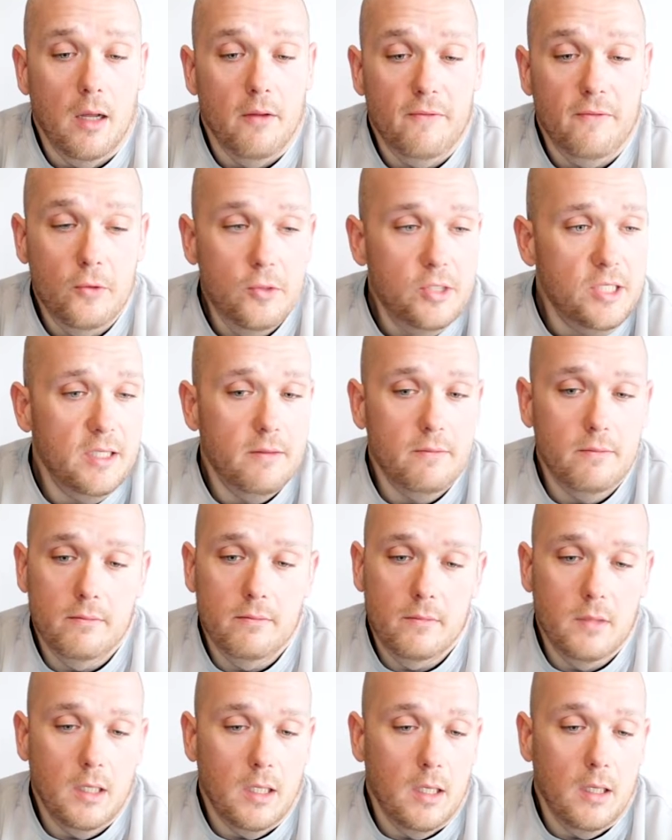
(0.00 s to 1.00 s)
Fuji
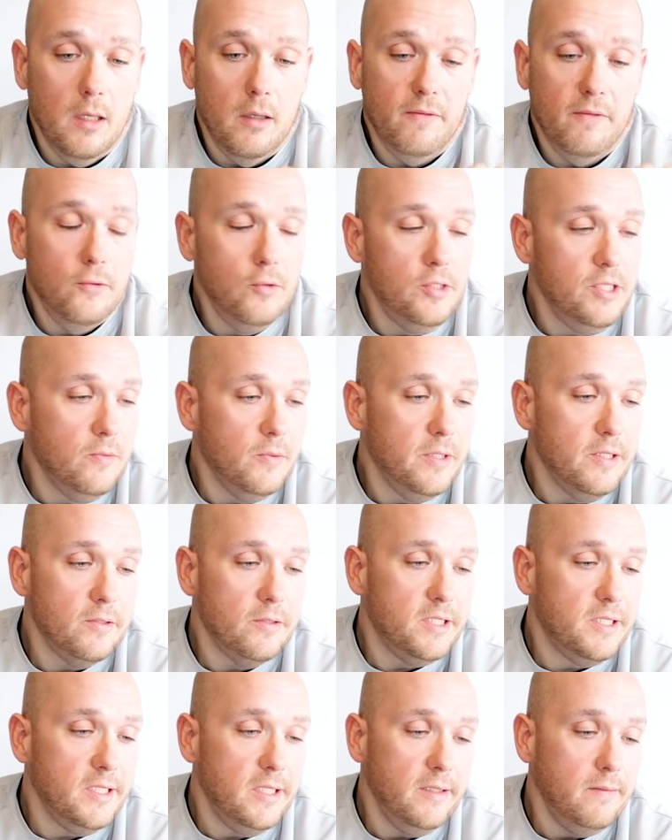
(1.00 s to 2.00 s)
reel
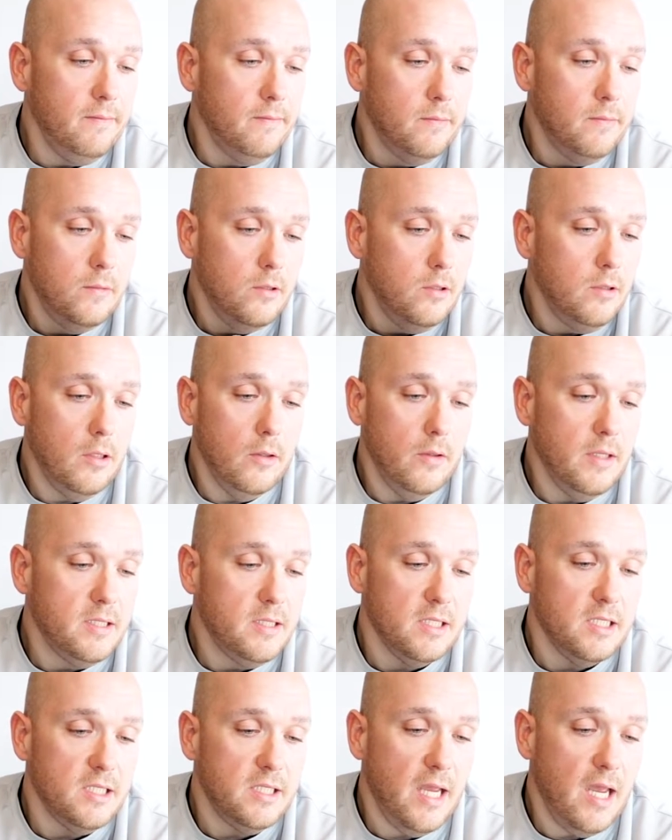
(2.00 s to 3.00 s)
seat, you know,
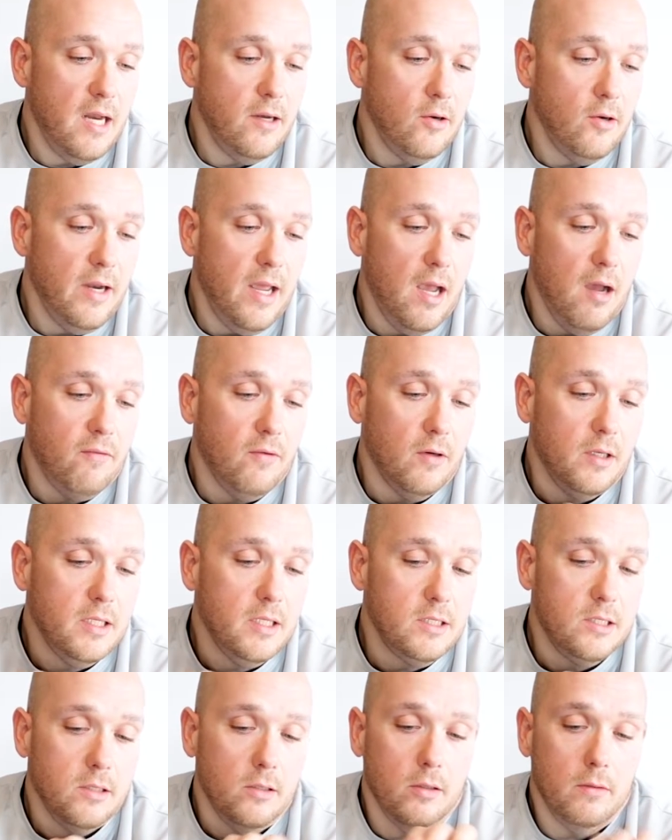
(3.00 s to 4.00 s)
that's a standard now for
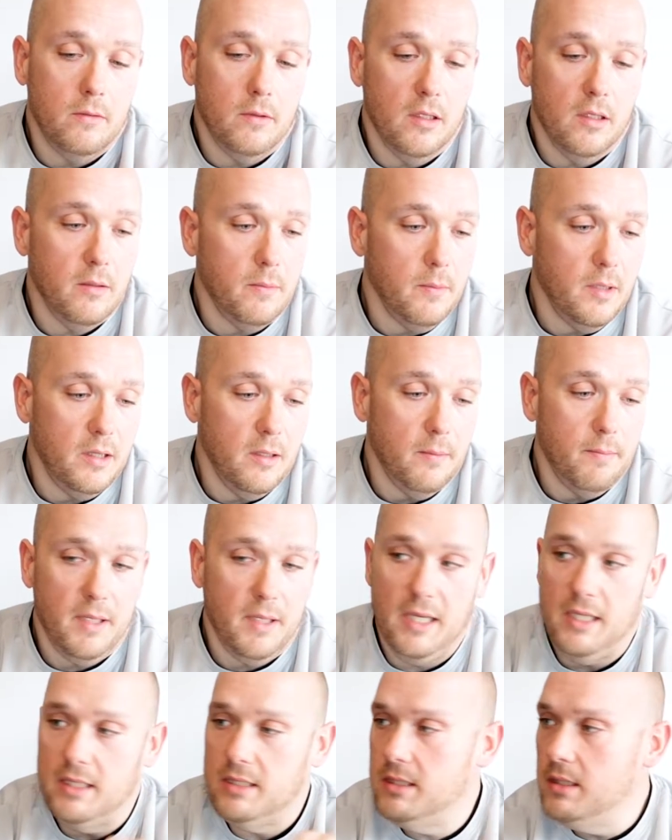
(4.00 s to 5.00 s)
Kistler, nothing but the
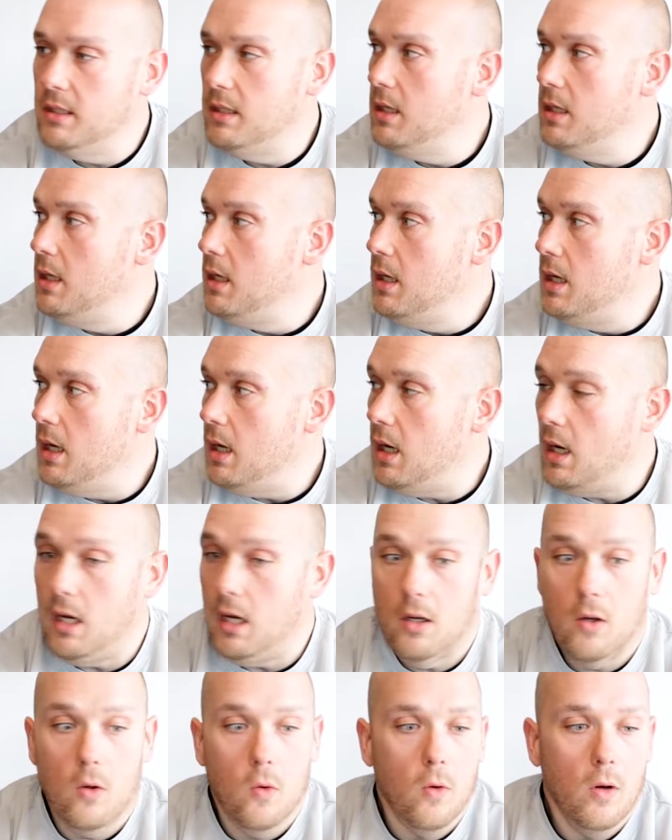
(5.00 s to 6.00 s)
best.
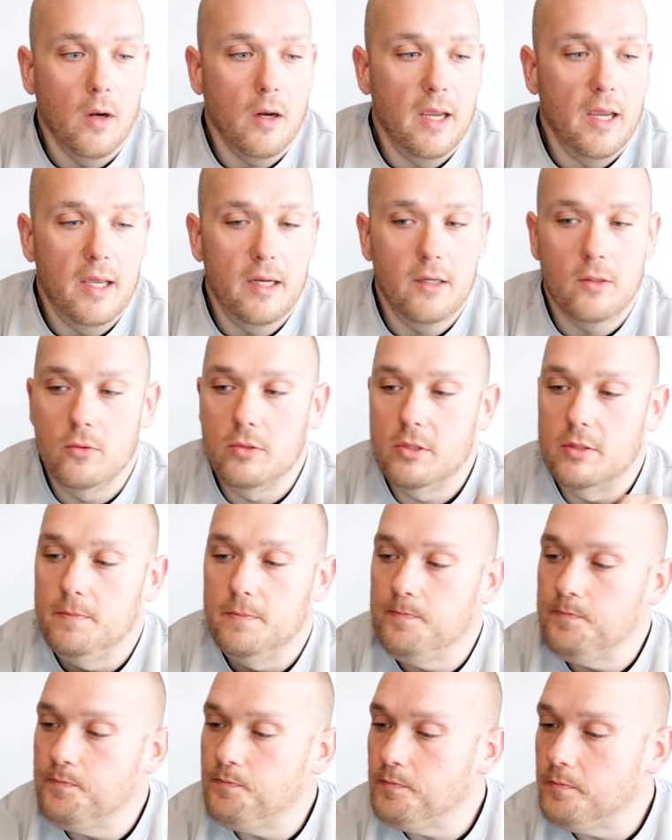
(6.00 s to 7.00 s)
Quart
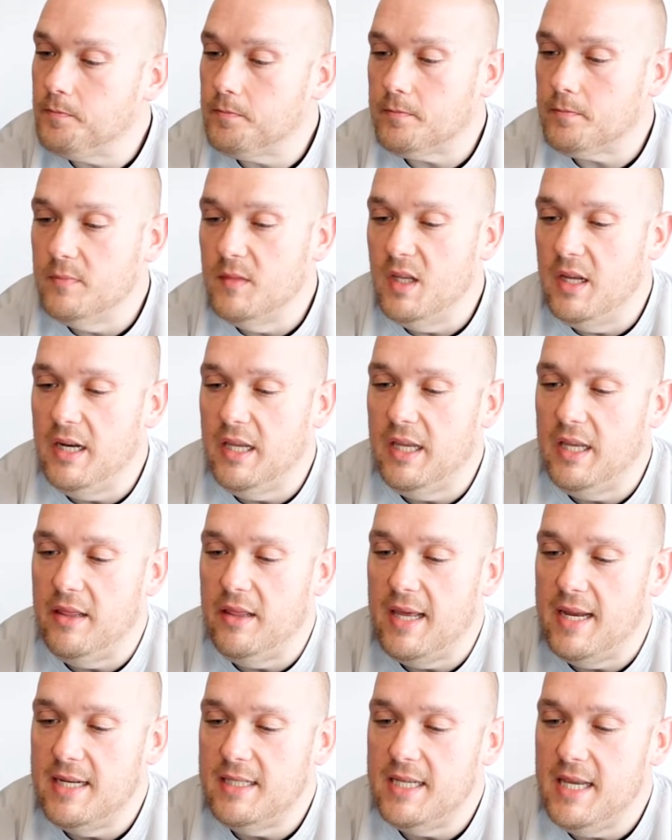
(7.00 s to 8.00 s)
handles, and again,
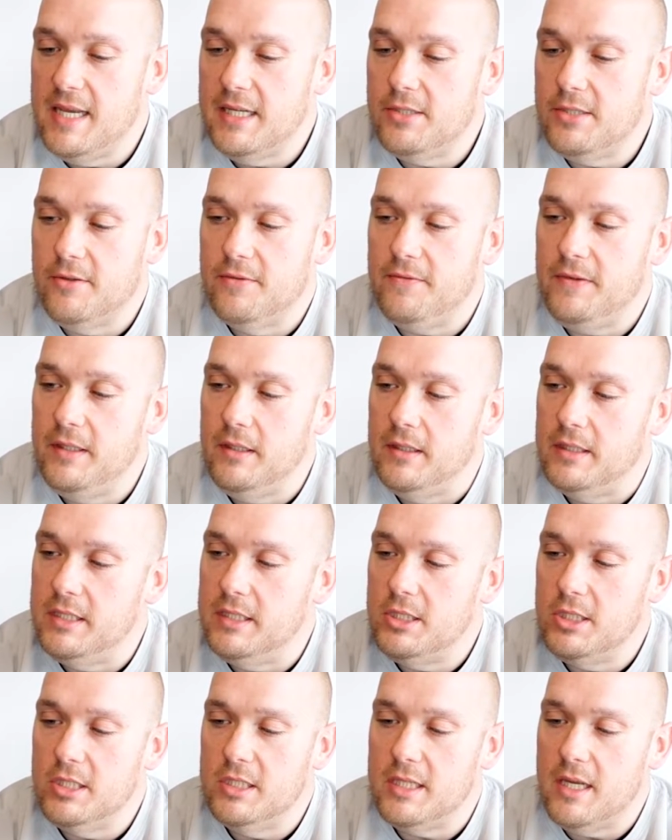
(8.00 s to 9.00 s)
that texture feeling,
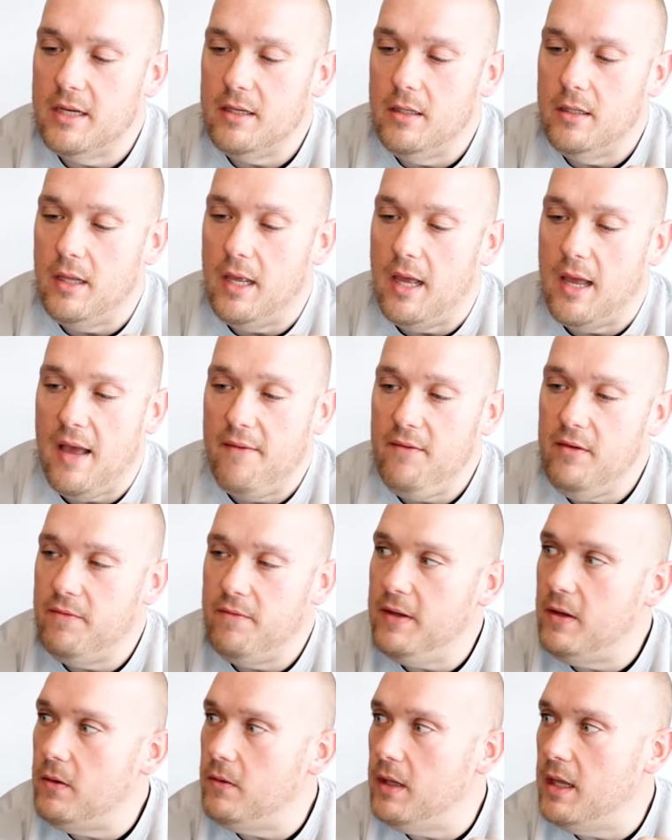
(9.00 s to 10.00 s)
it's just, I haven't
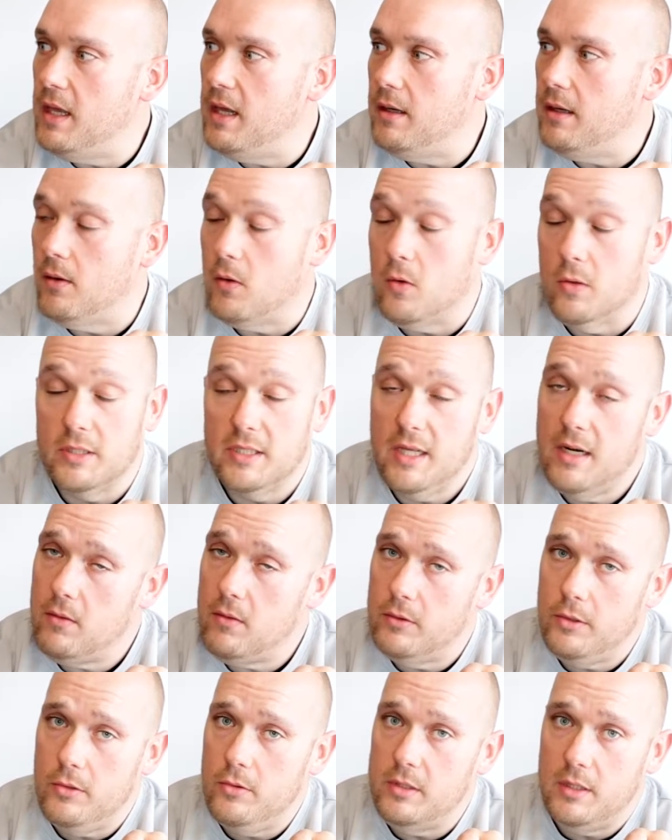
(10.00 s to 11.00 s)
felt that. Of course, I
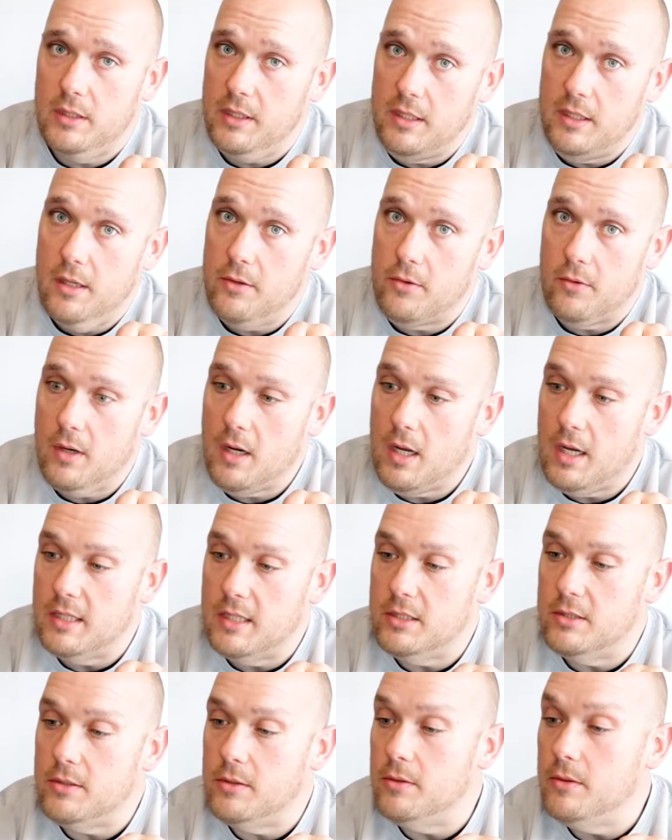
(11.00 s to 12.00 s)
don't use any other
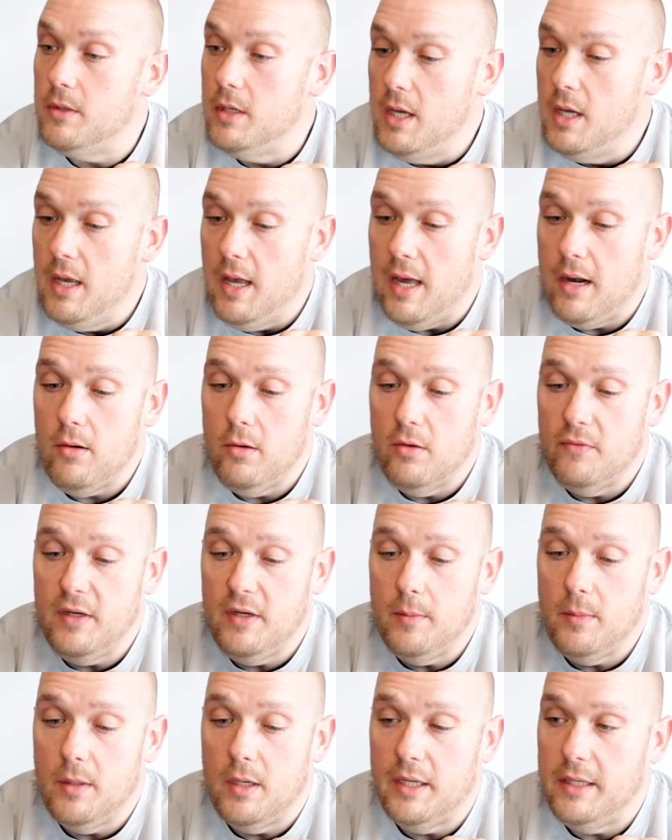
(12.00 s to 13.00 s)
rods, so I don't know if
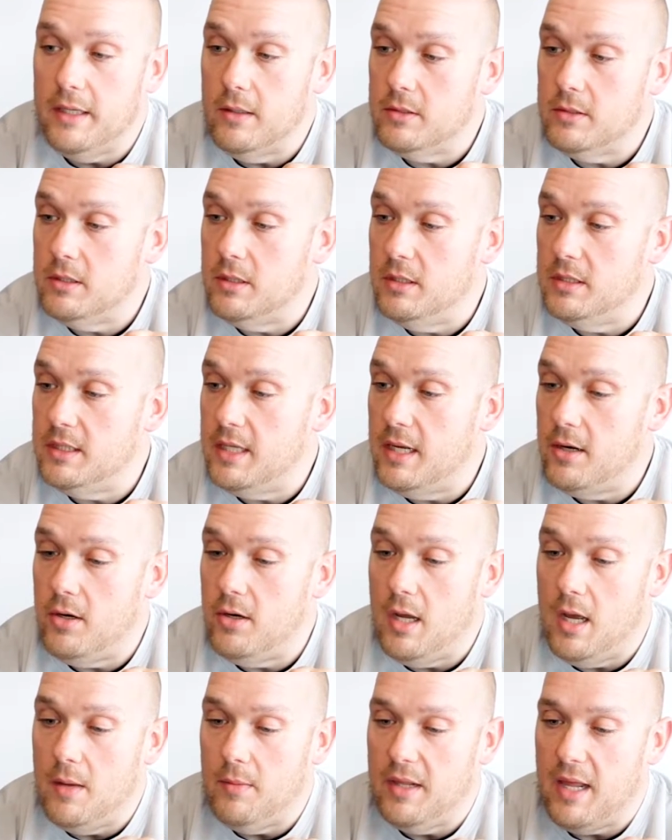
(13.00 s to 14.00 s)
anybody else does that or
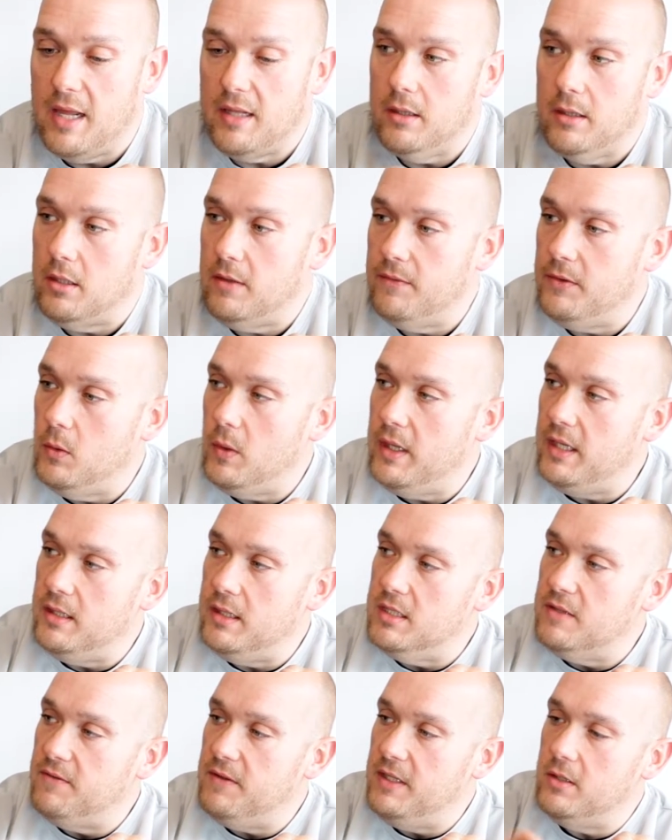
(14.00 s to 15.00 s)
not, but I love the way
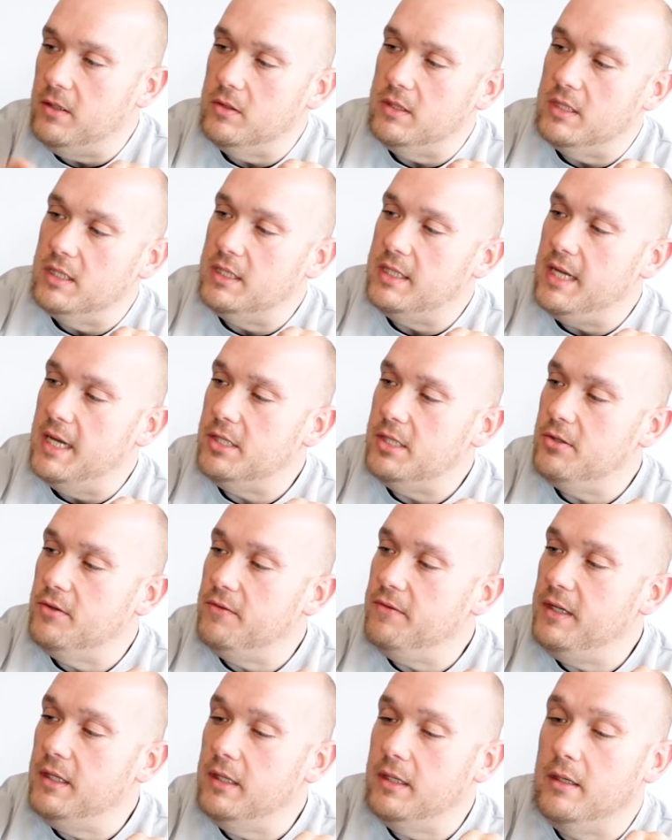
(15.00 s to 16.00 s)
this feels, this textured
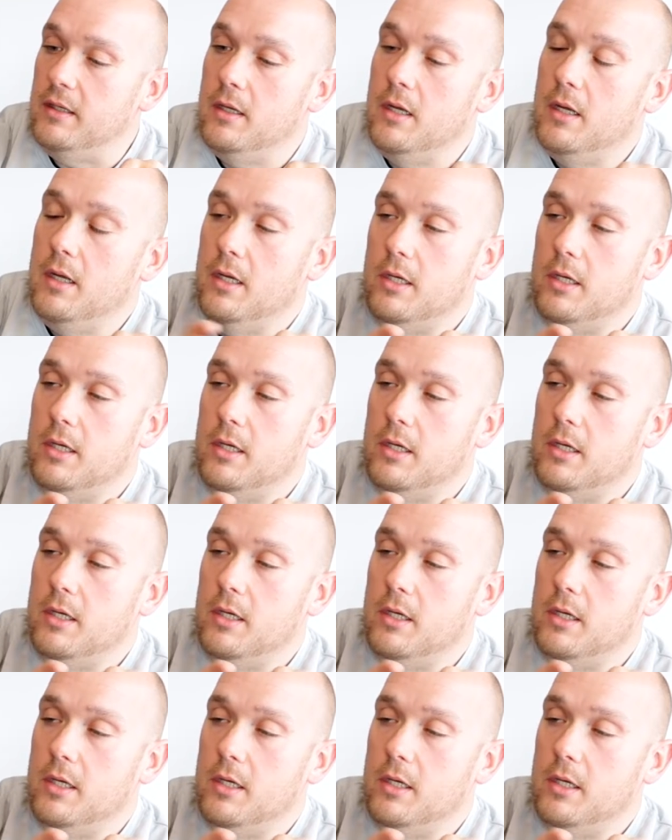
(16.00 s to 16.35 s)
feeling.